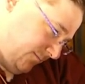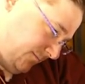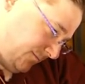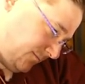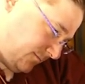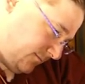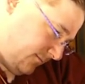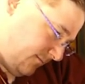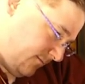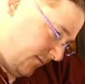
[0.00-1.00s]

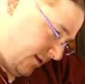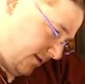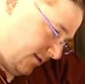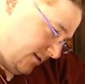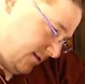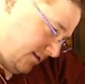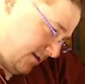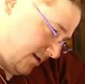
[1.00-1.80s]
(no one is talking)